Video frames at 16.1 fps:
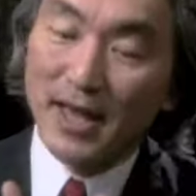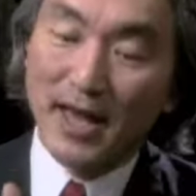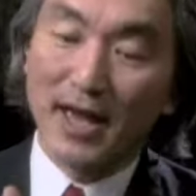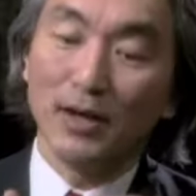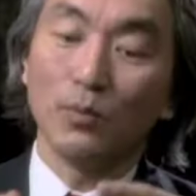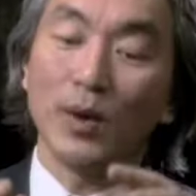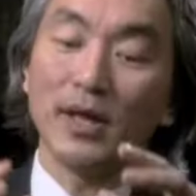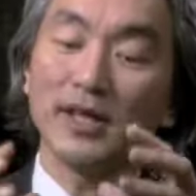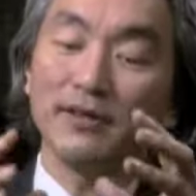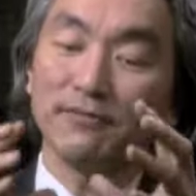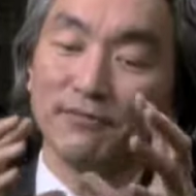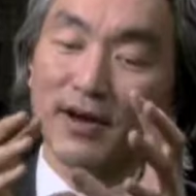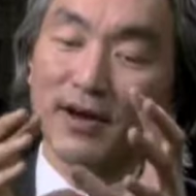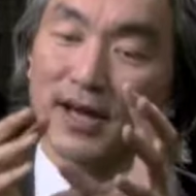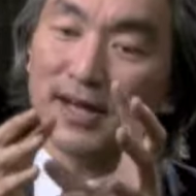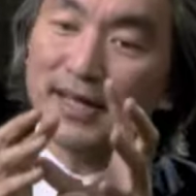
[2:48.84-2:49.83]
And when he
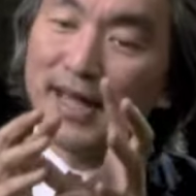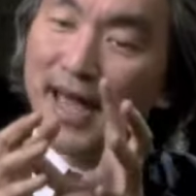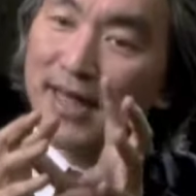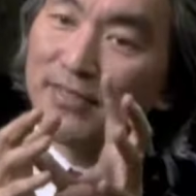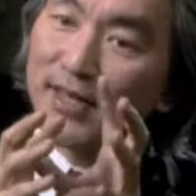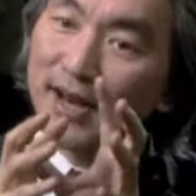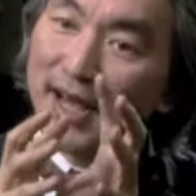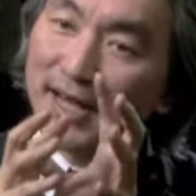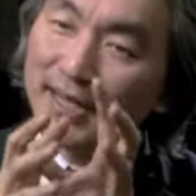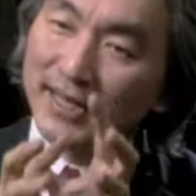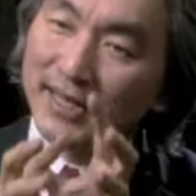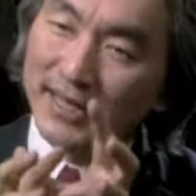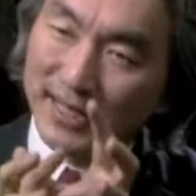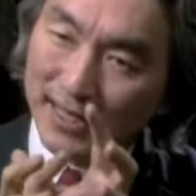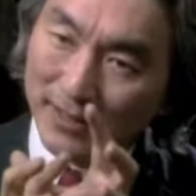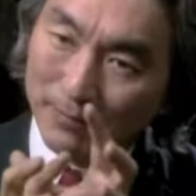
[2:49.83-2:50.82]
finally had that
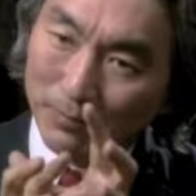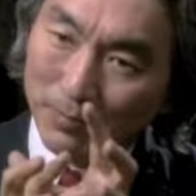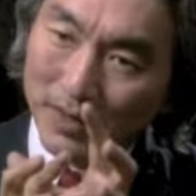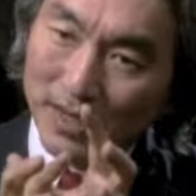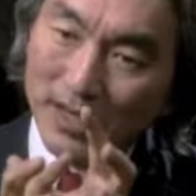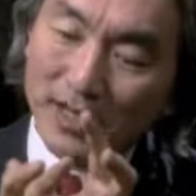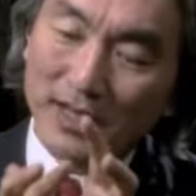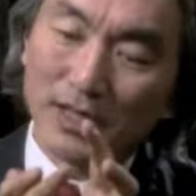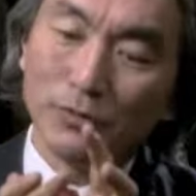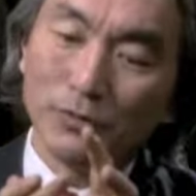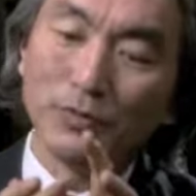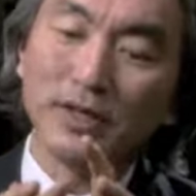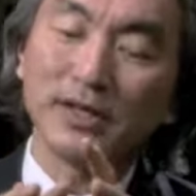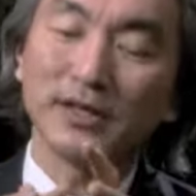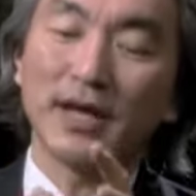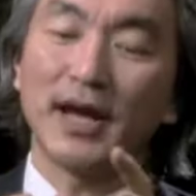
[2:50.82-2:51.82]
idea, he
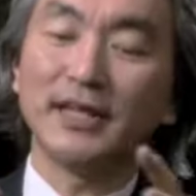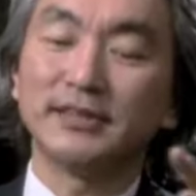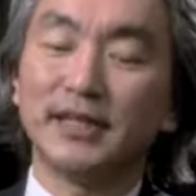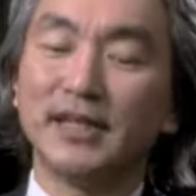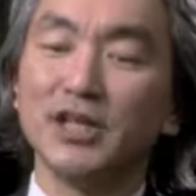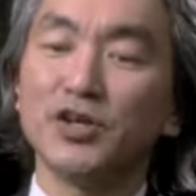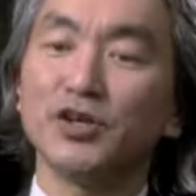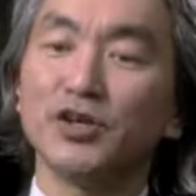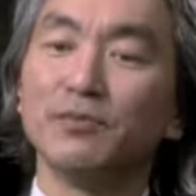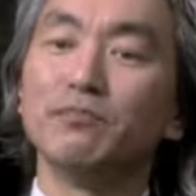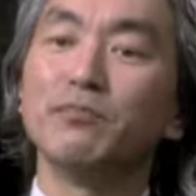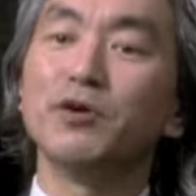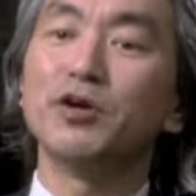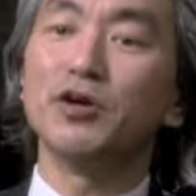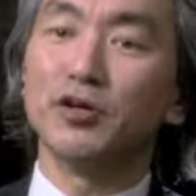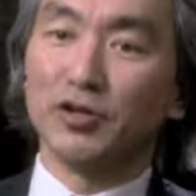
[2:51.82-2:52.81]
realized that he could
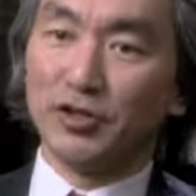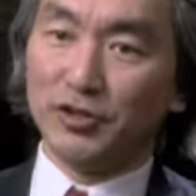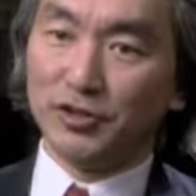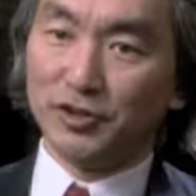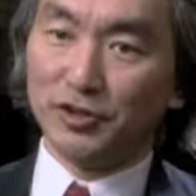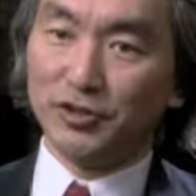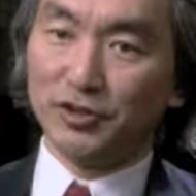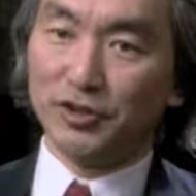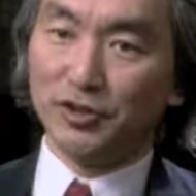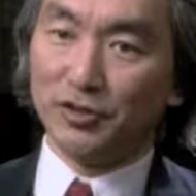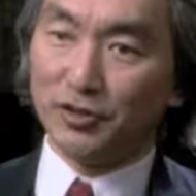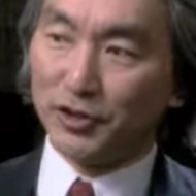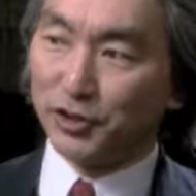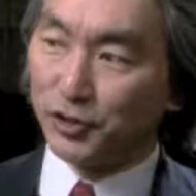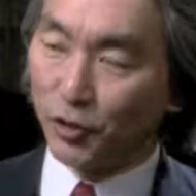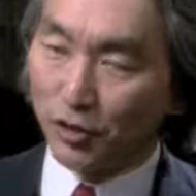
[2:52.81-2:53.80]
merge
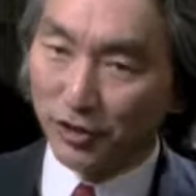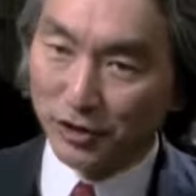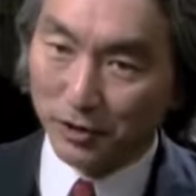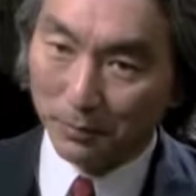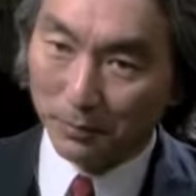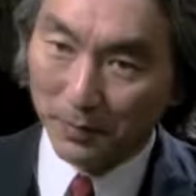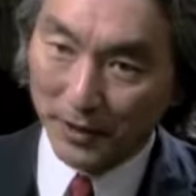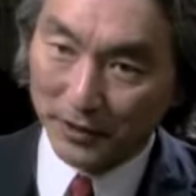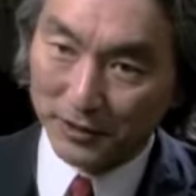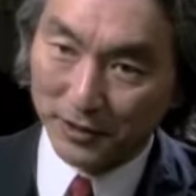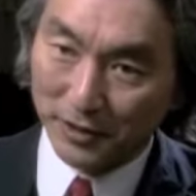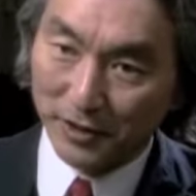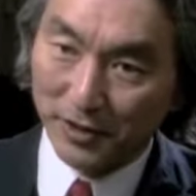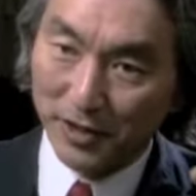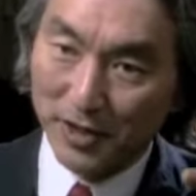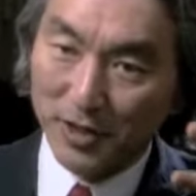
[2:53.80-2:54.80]
the Schrödinger
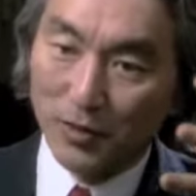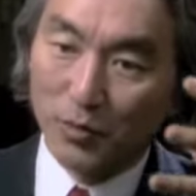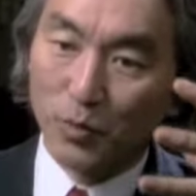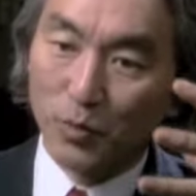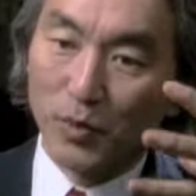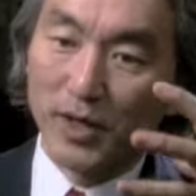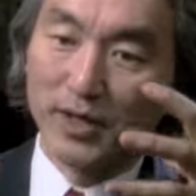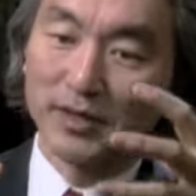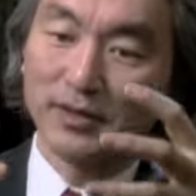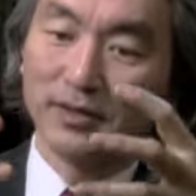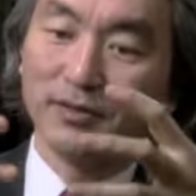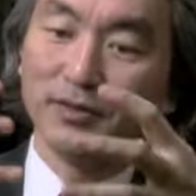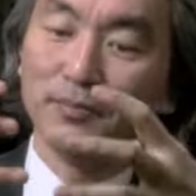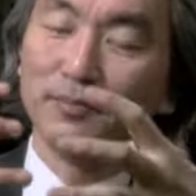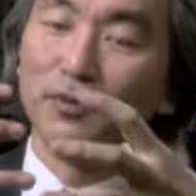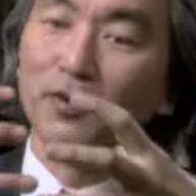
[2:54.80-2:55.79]
picture with
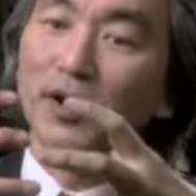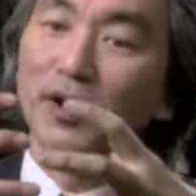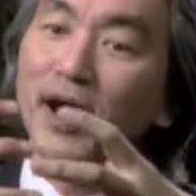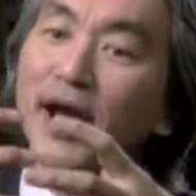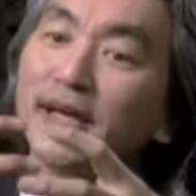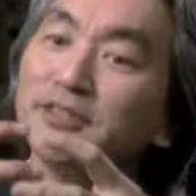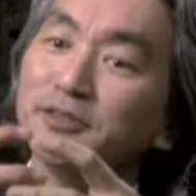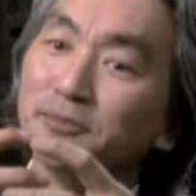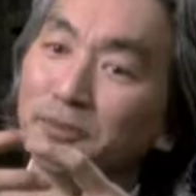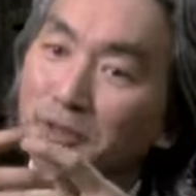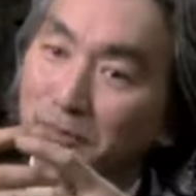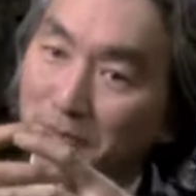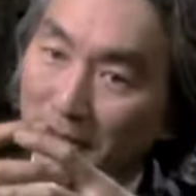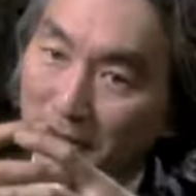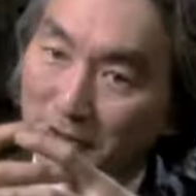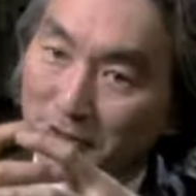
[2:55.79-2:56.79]
the
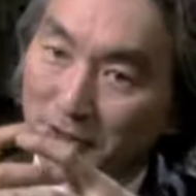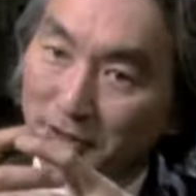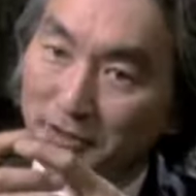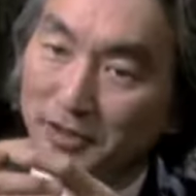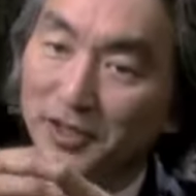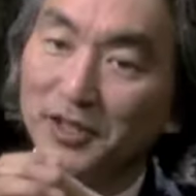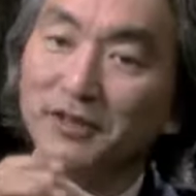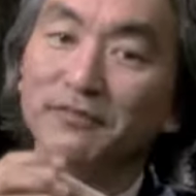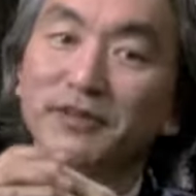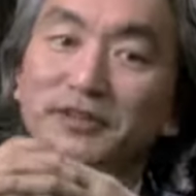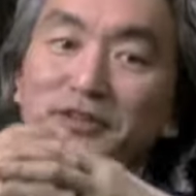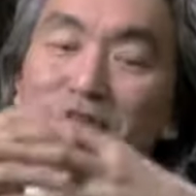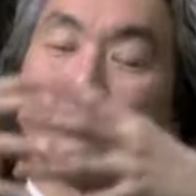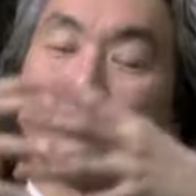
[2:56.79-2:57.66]
Bohr-Heisenberg picture to give us